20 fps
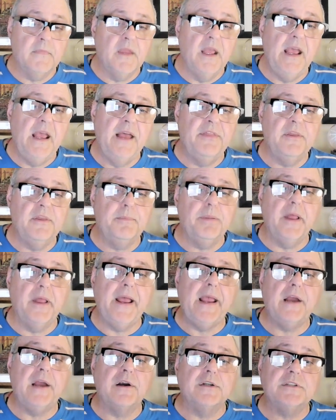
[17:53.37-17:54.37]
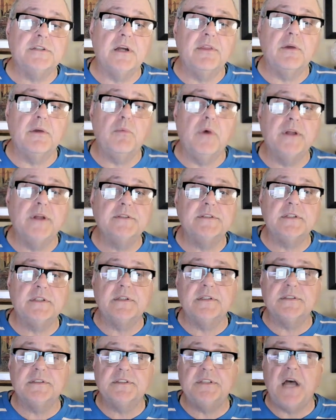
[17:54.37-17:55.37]
And the players are the ones
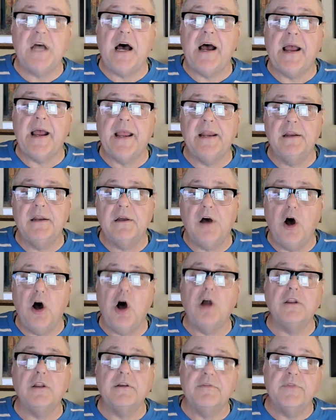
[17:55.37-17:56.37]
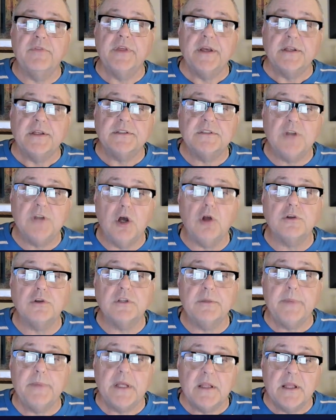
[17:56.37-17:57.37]
that decide all of this,
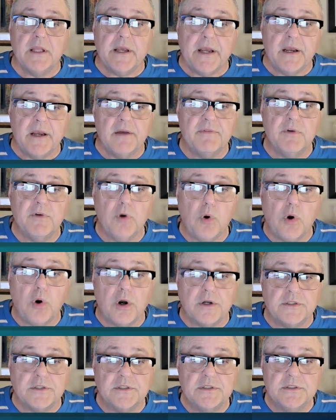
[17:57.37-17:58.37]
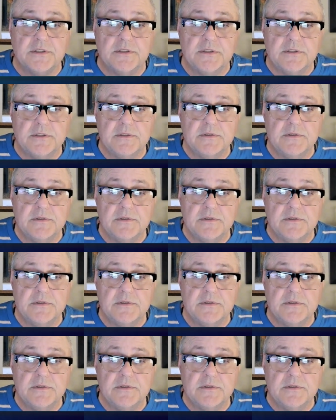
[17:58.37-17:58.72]
ultimately, of course.